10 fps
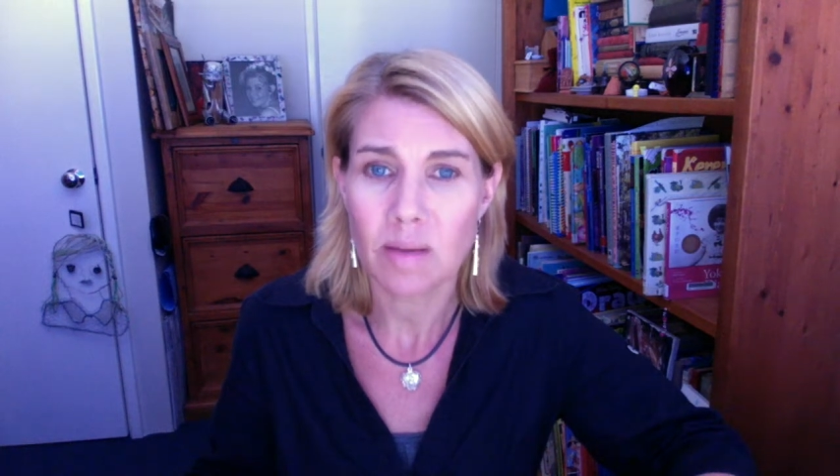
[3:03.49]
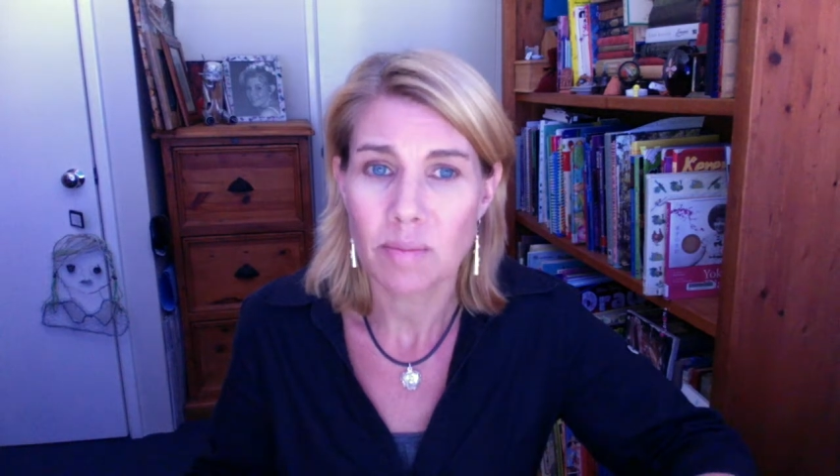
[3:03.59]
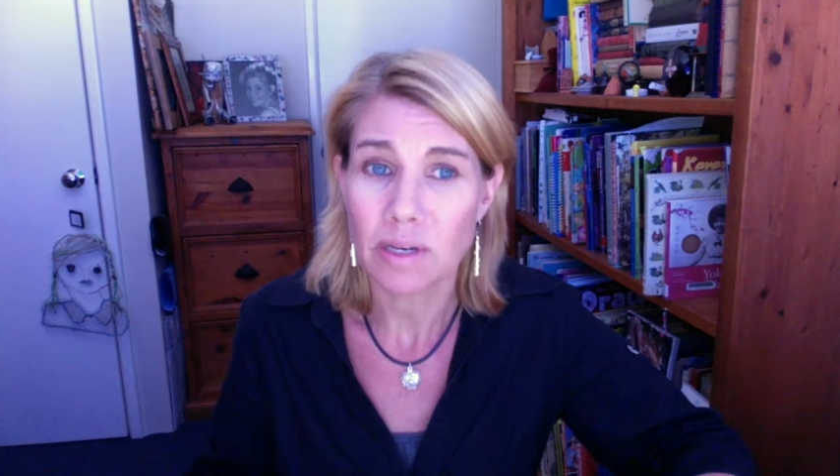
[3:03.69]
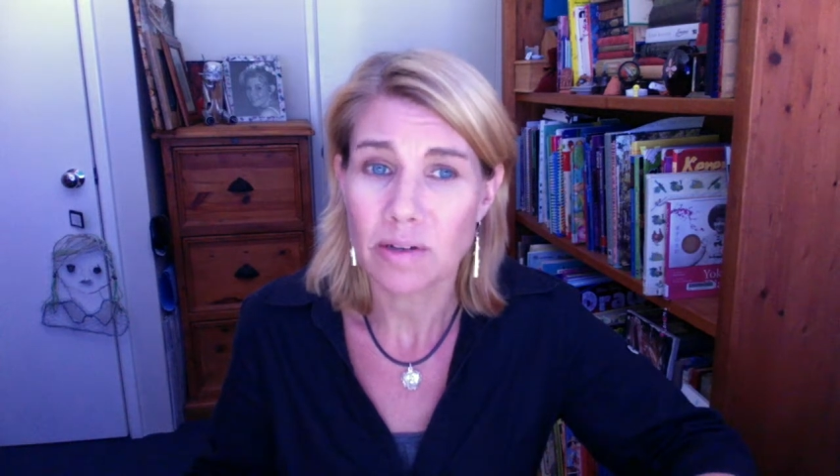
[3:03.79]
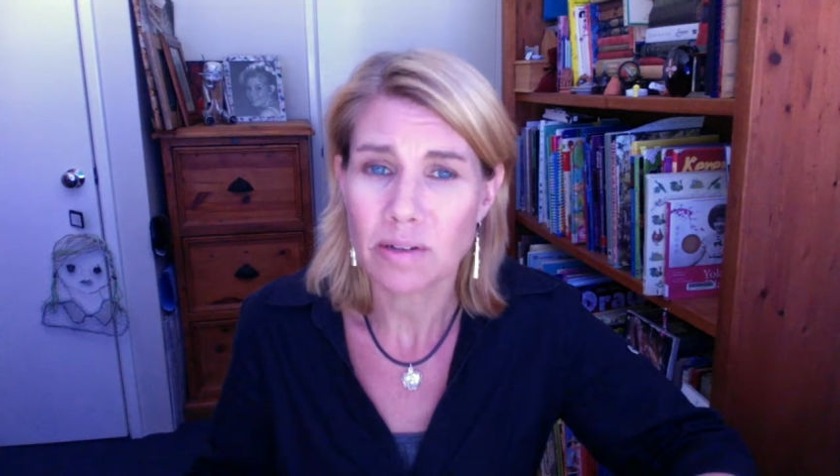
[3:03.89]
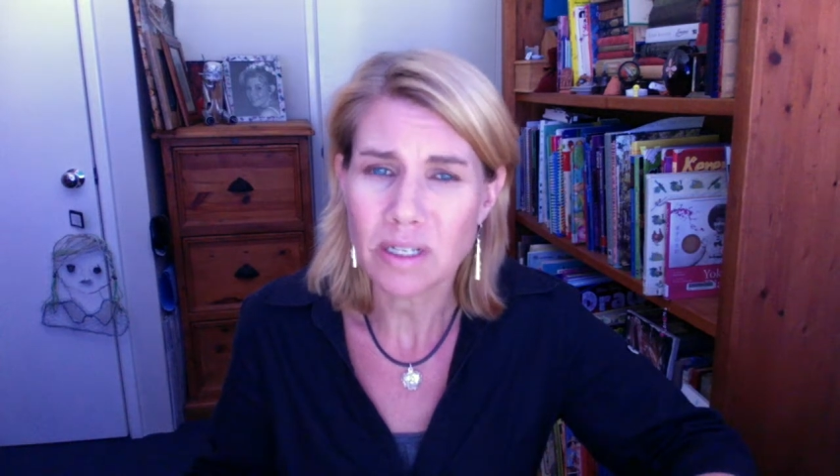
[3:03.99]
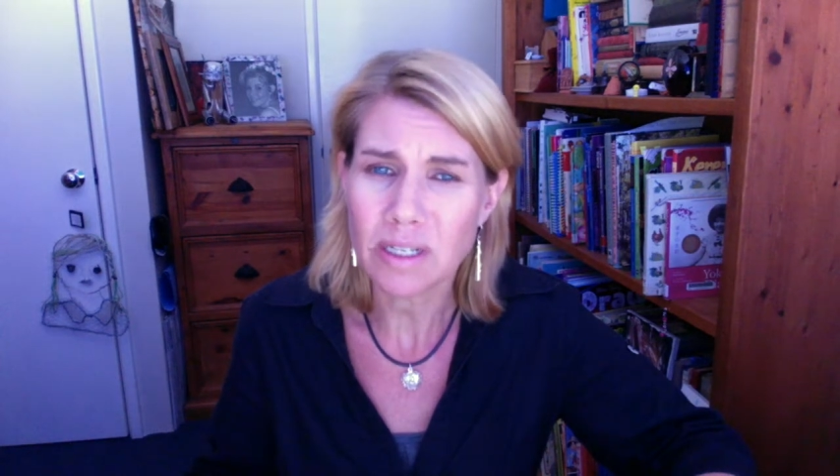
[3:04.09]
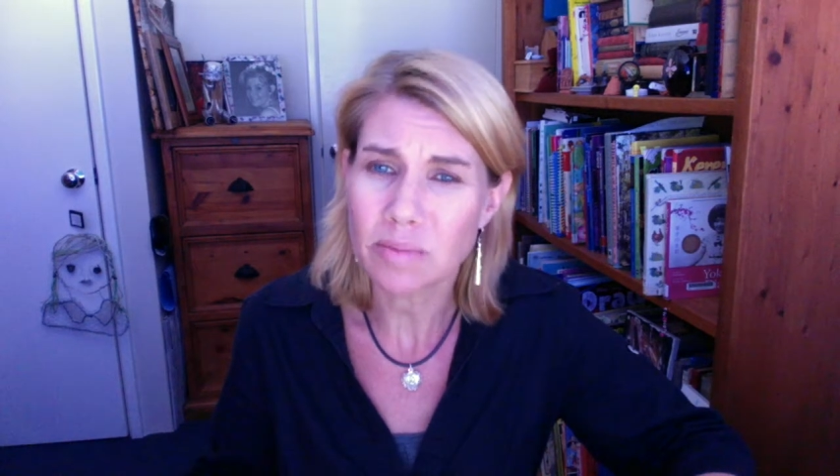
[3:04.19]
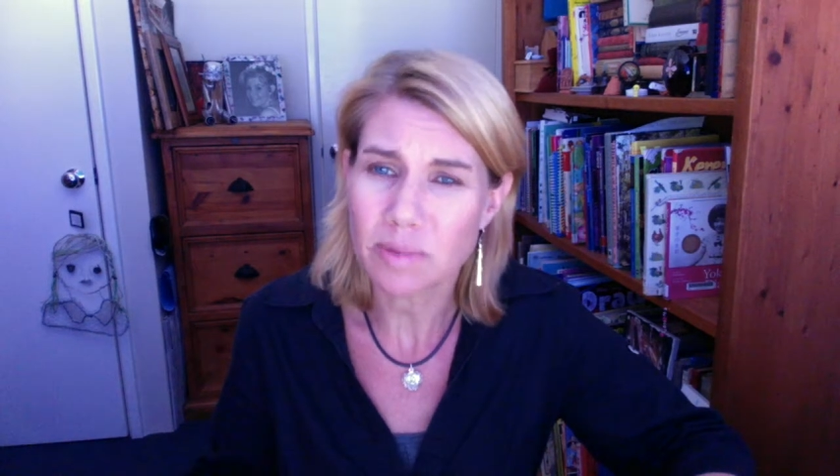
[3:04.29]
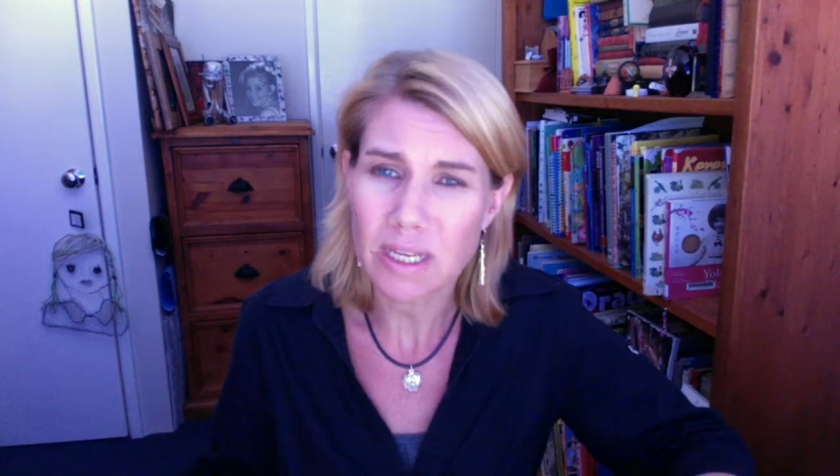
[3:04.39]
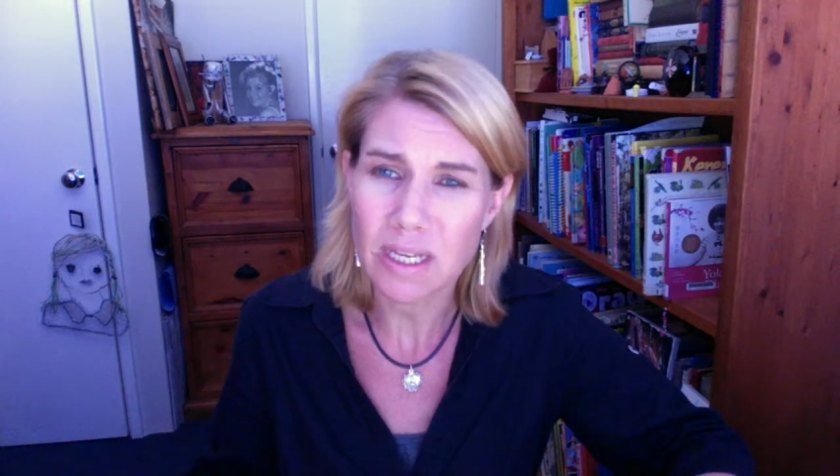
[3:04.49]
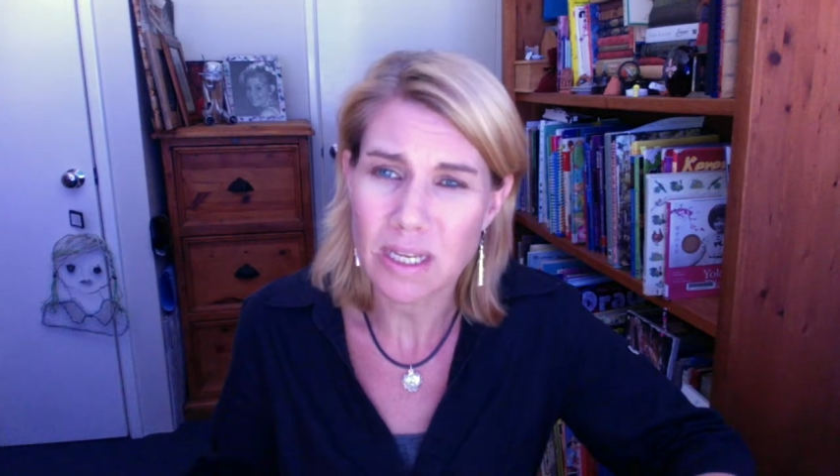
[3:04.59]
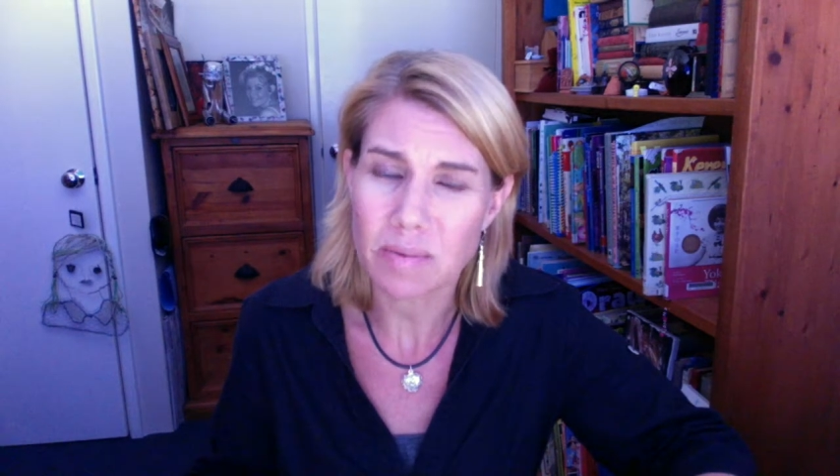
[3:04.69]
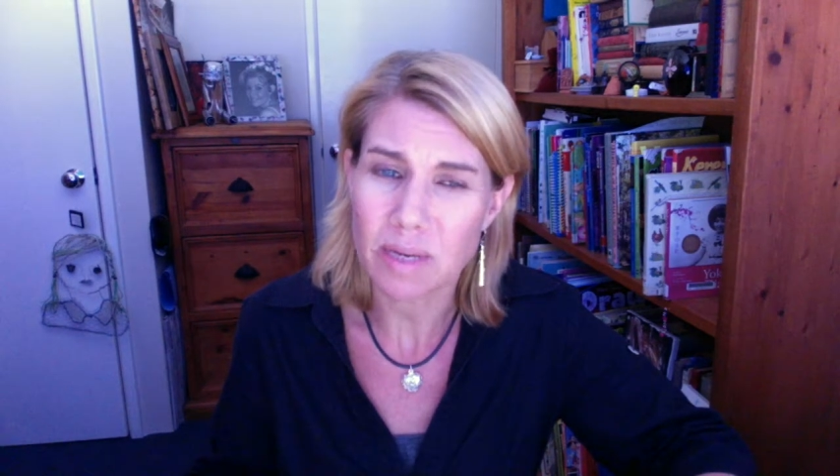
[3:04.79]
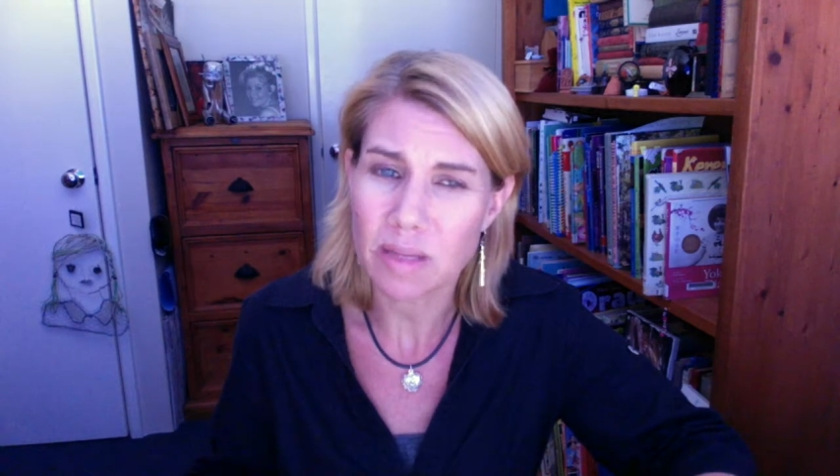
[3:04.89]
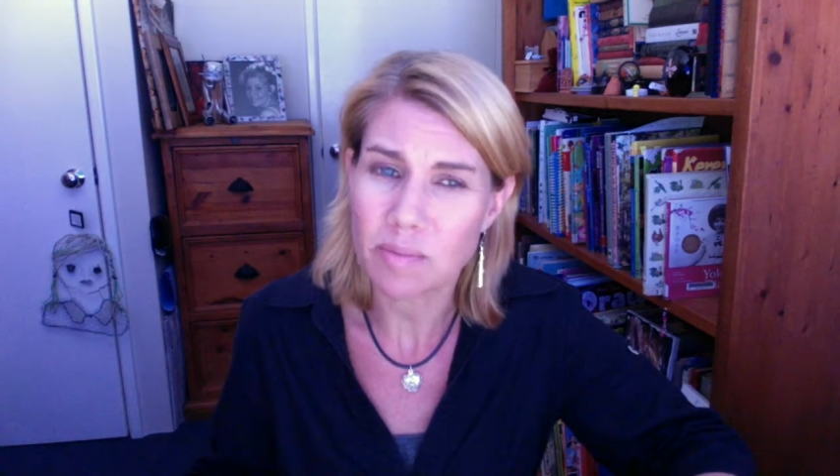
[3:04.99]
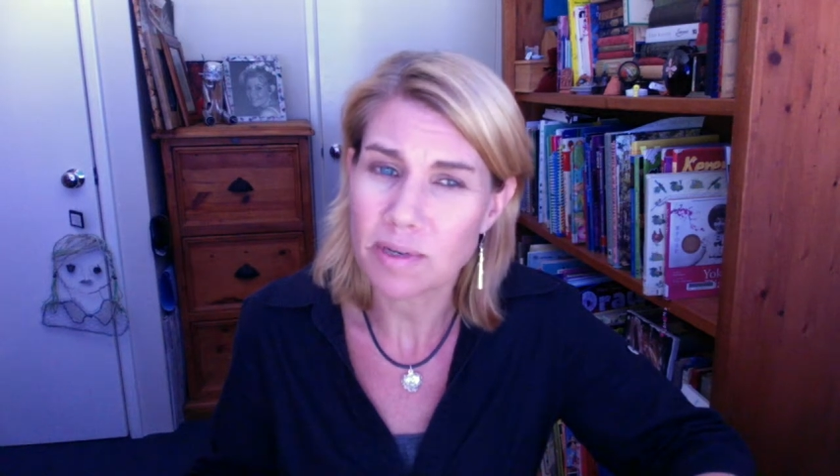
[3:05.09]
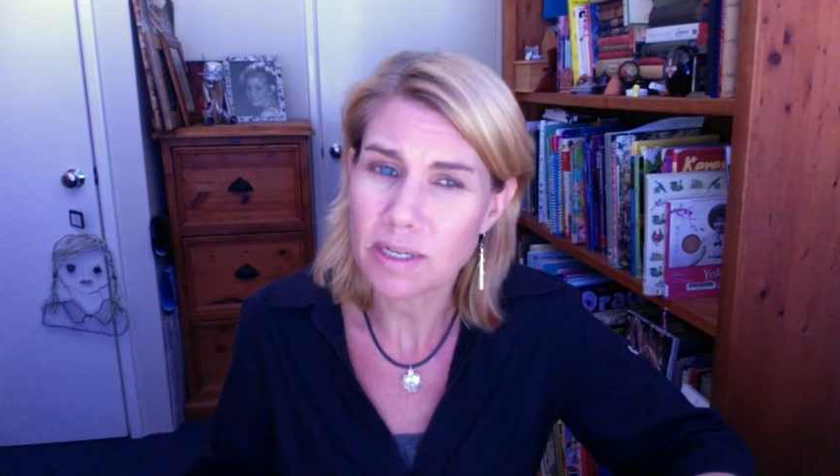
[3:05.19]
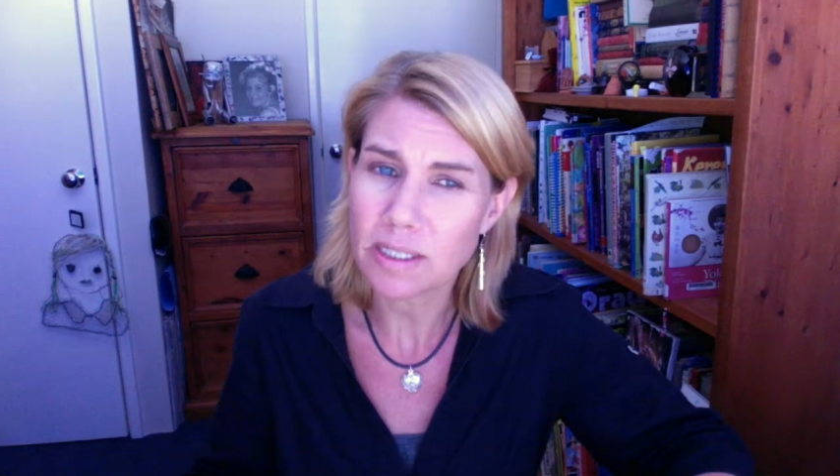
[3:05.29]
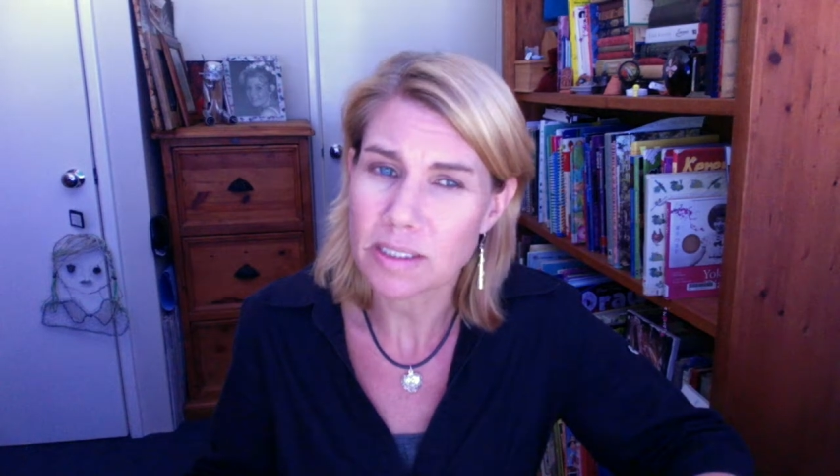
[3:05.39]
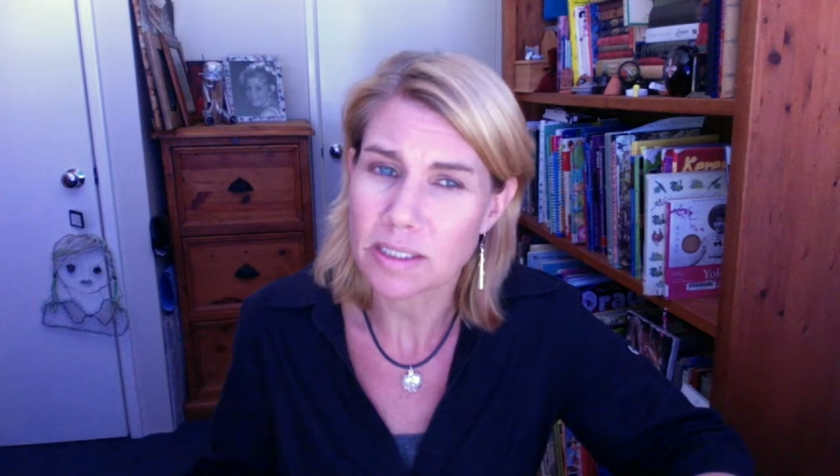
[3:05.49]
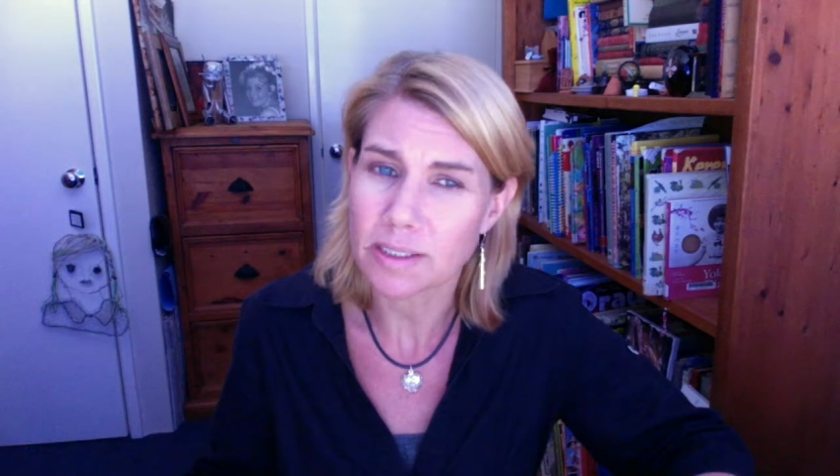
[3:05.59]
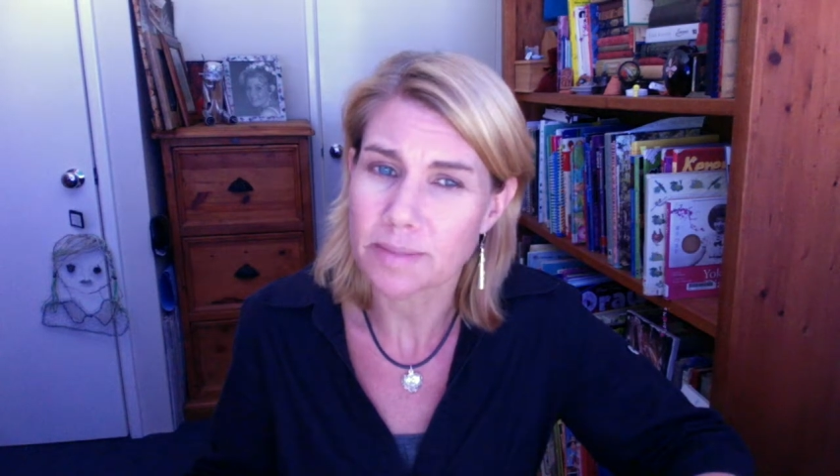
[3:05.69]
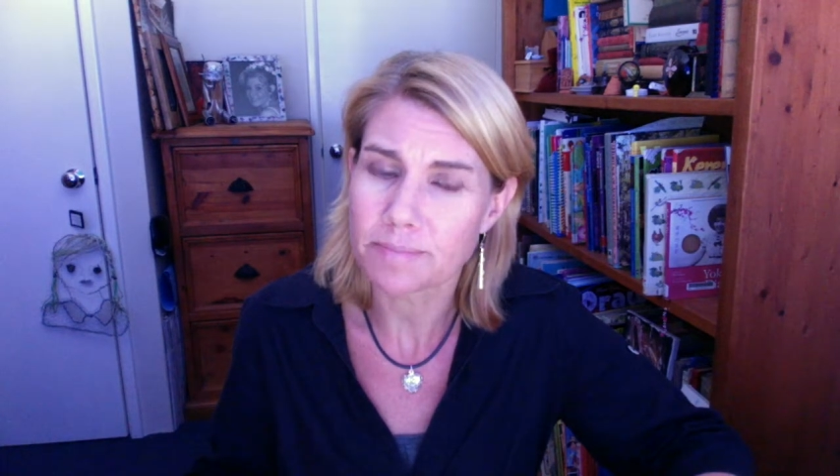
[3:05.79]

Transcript: but I couldn't help thinking about the bright side.